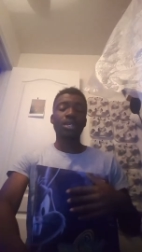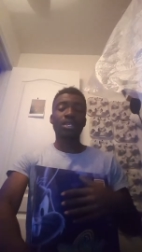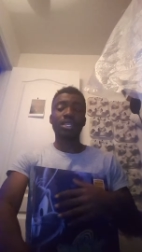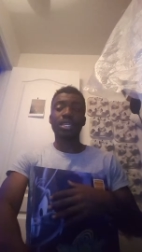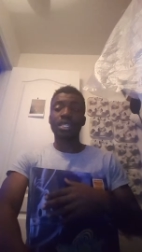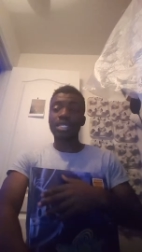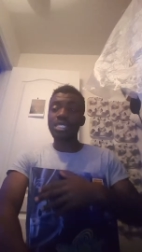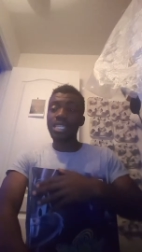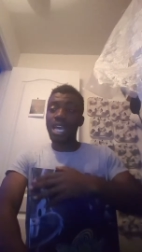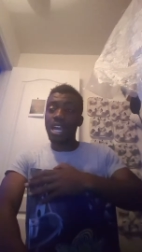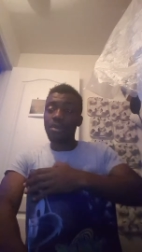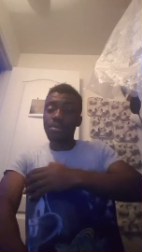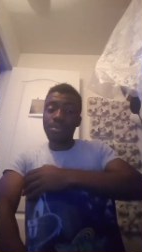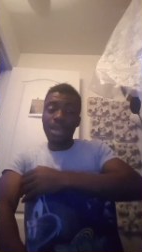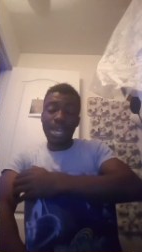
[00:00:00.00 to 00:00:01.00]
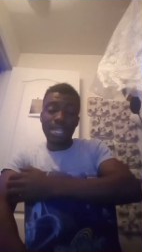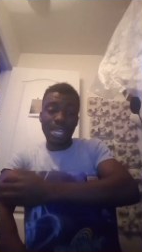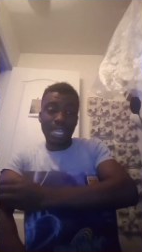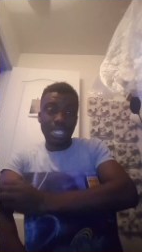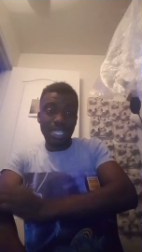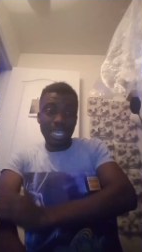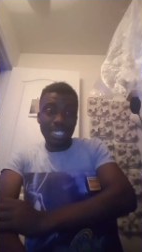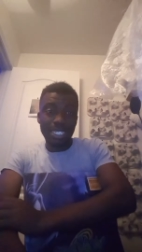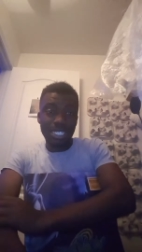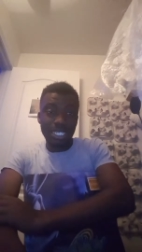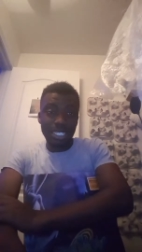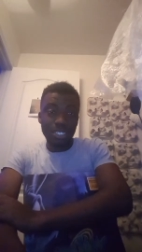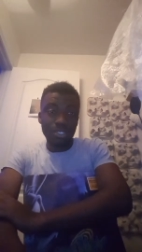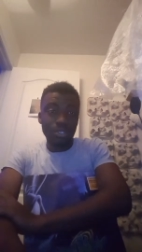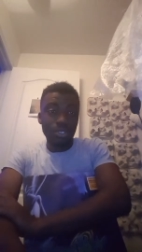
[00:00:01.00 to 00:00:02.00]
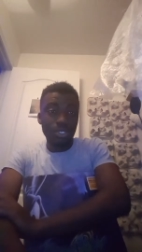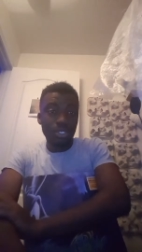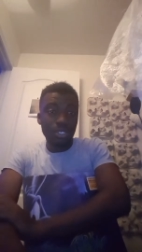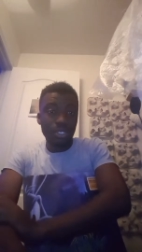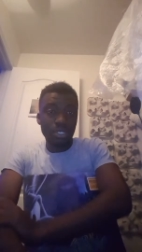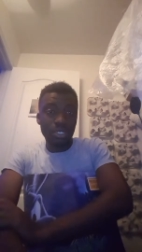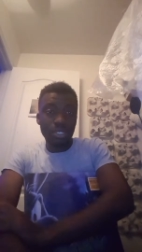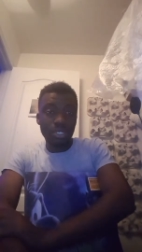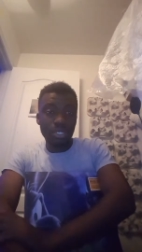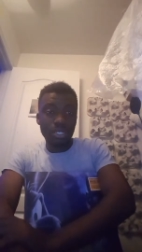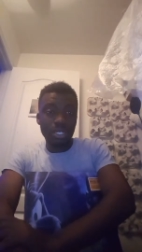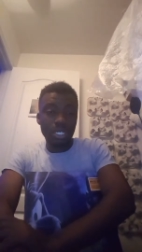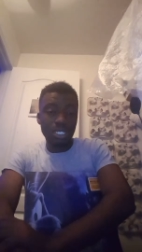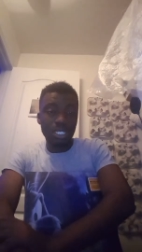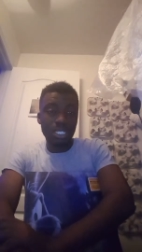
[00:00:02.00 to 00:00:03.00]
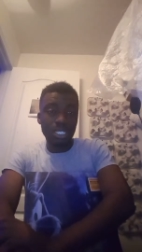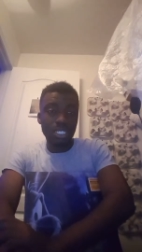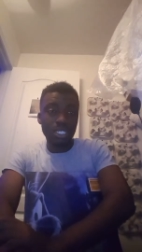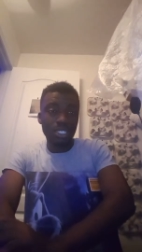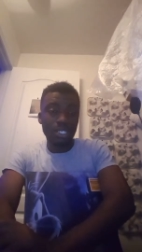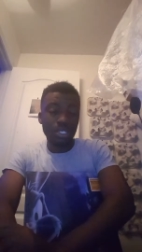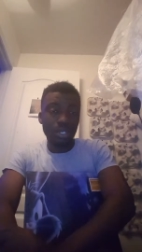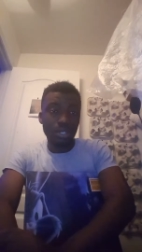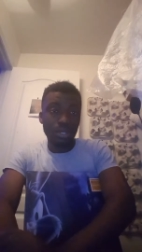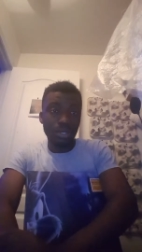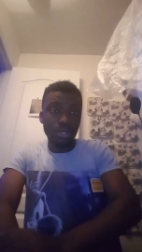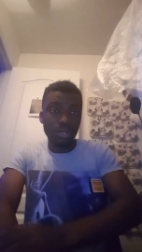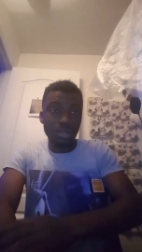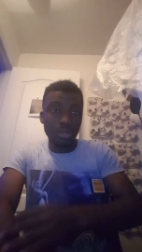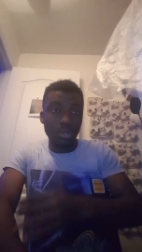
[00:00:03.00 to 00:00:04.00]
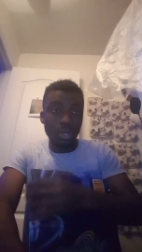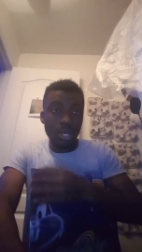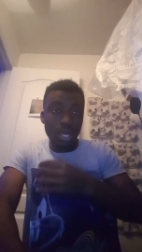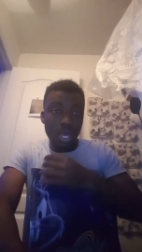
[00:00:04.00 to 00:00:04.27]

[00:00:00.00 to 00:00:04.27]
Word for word: yeah, this album had like a lot of singles and shit. So